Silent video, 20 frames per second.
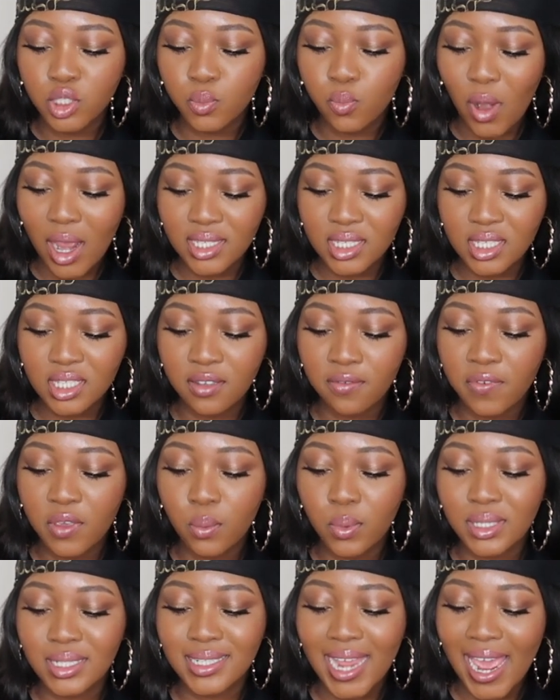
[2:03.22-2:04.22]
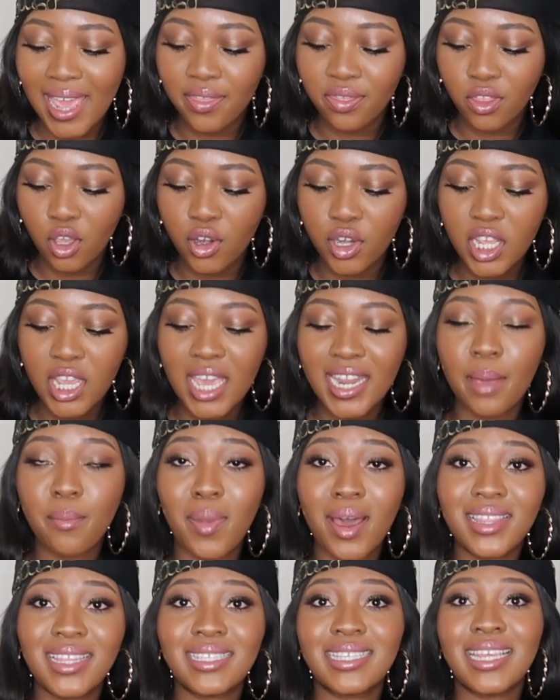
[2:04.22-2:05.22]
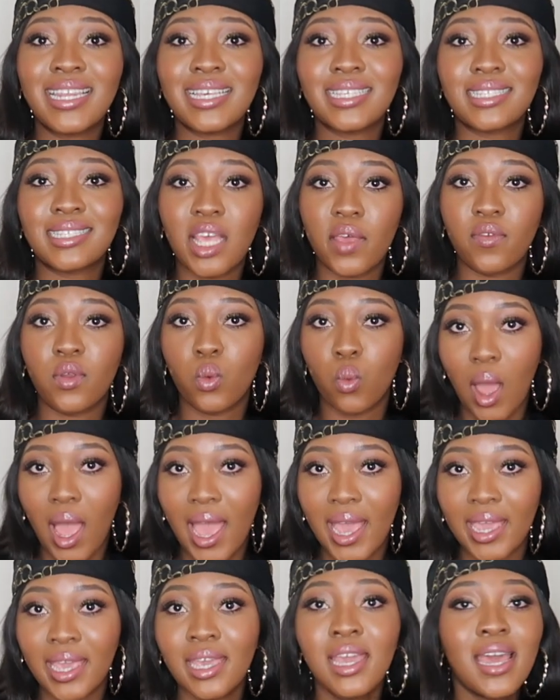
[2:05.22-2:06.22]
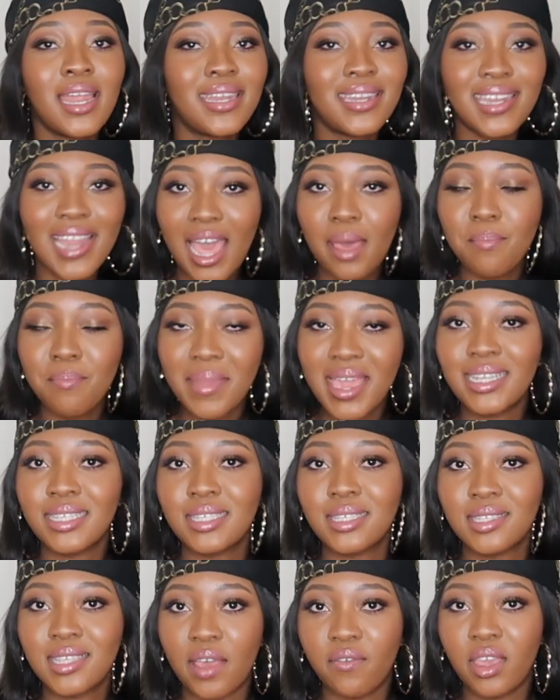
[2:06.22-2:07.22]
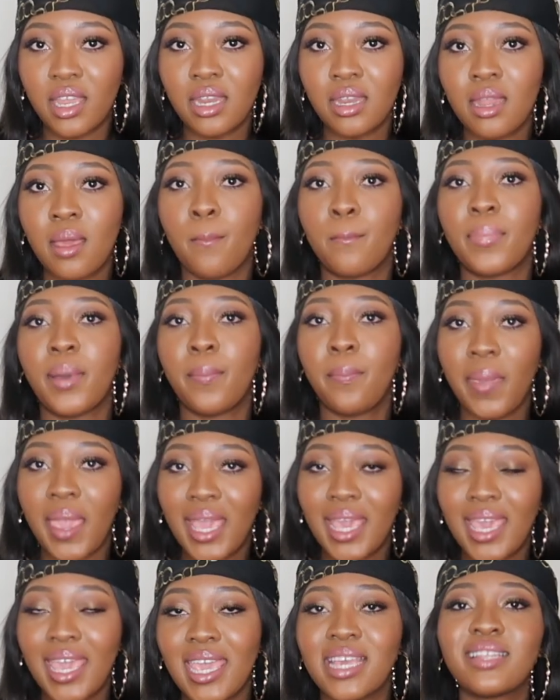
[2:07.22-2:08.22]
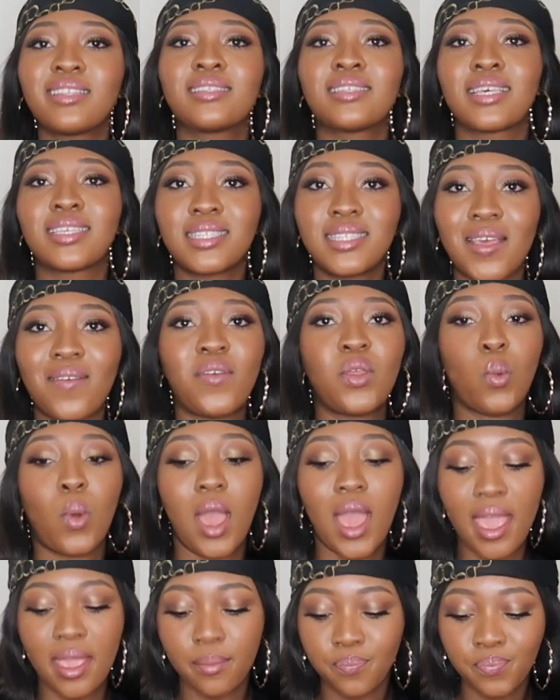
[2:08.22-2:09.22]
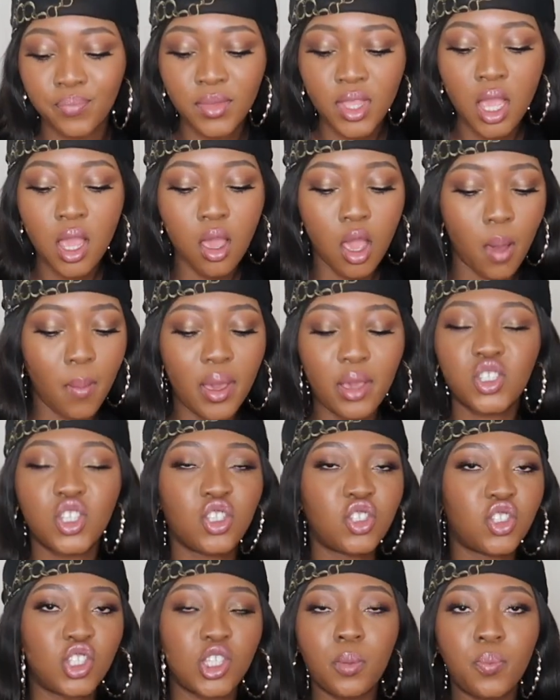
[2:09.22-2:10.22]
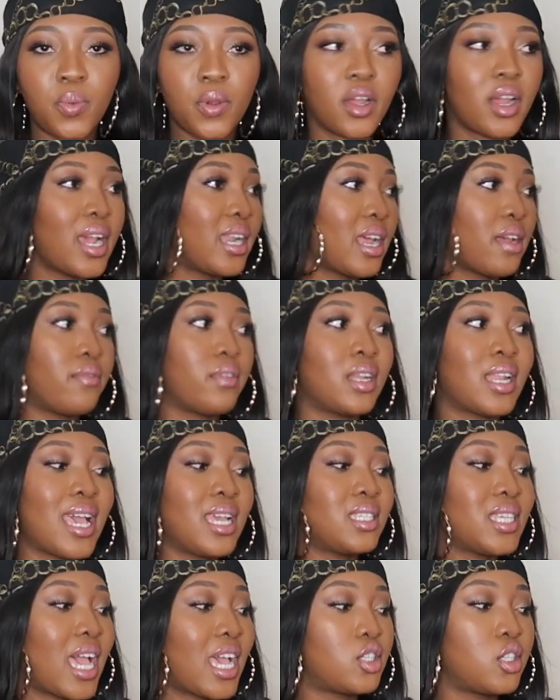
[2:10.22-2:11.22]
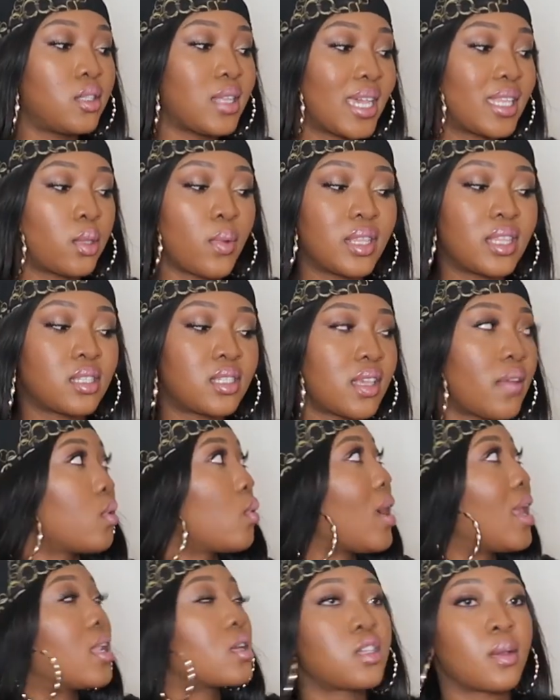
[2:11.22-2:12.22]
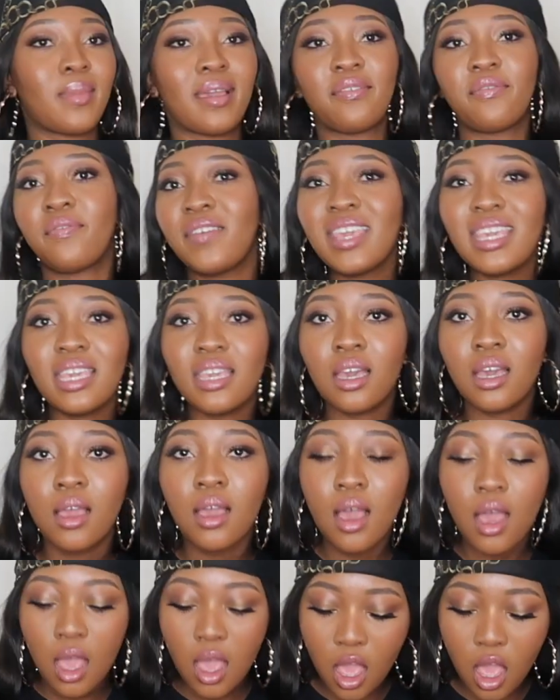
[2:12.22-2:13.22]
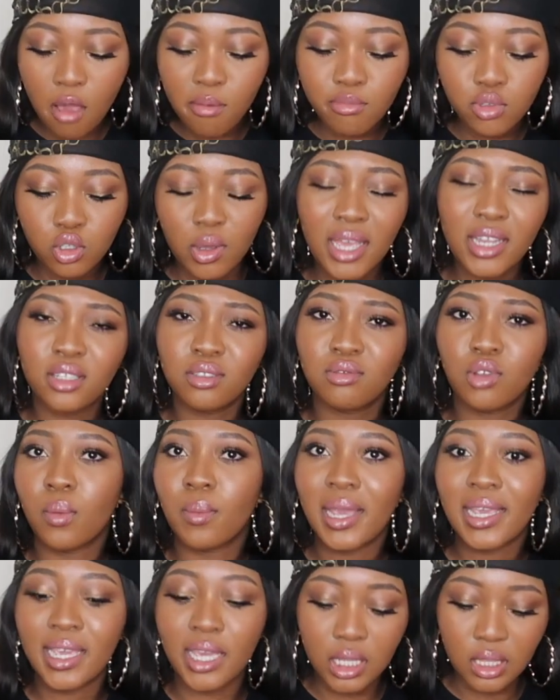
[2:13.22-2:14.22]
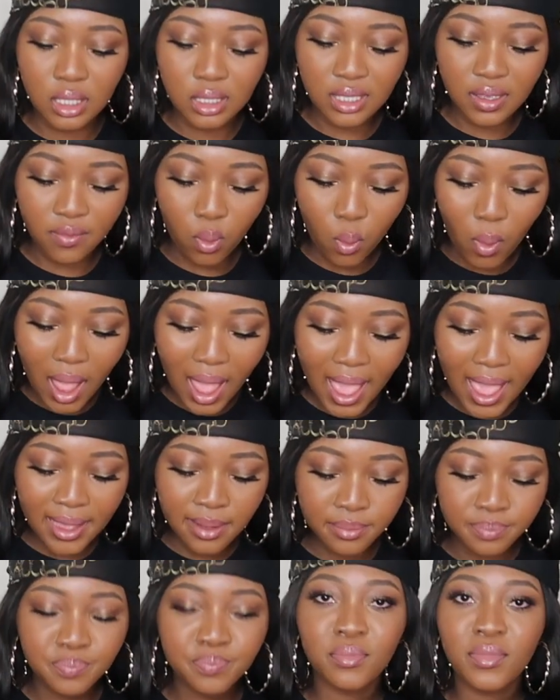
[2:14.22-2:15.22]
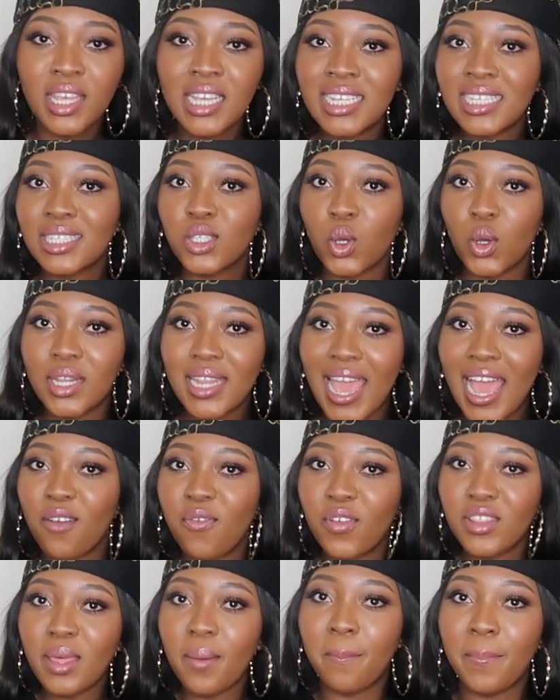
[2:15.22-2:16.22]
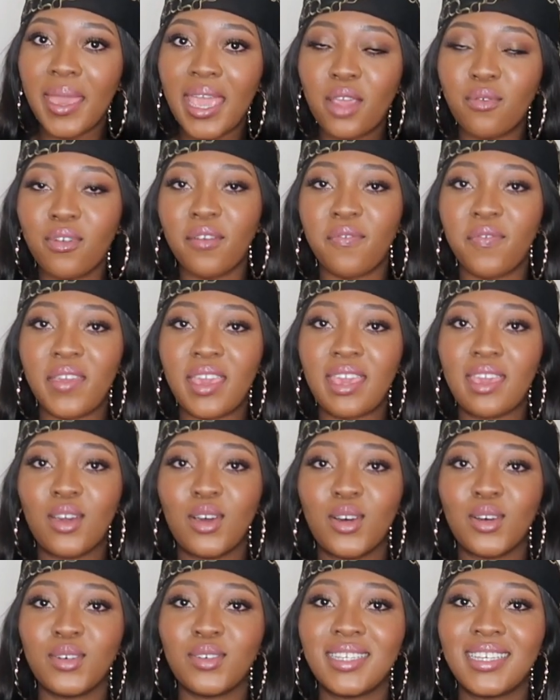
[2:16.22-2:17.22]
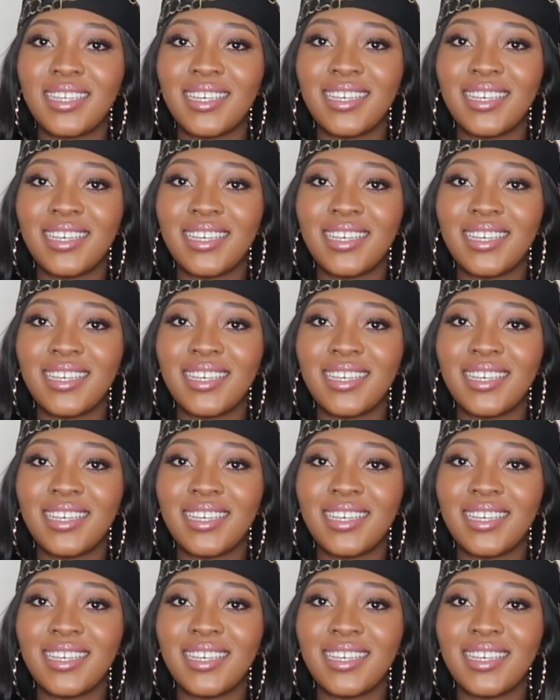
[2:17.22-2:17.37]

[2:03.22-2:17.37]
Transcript: Processing fee was $9.30, and I bought this in a 7Y. Not men's 7, but big kids 7Y. It's just cheaper, and I realized I actually like the way the 7Y looks on my feet. So I don't mind getting the 7Y. So now for the big reveal.